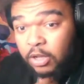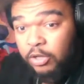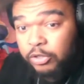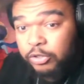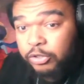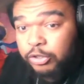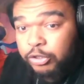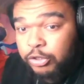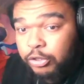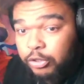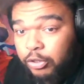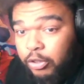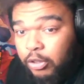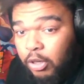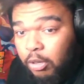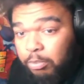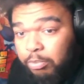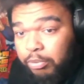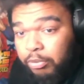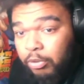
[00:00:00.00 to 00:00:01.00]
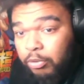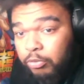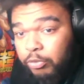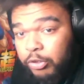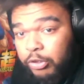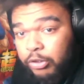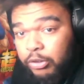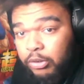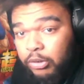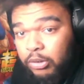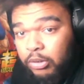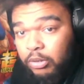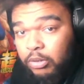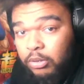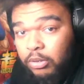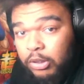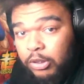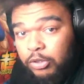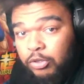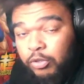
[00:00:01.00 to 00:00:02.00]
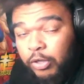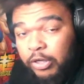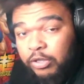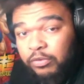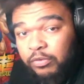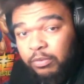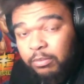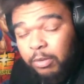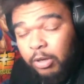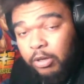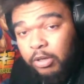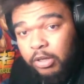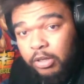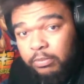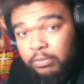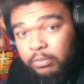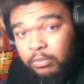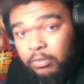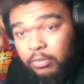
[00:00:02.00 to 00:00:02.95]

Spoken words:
should approach the transfer market,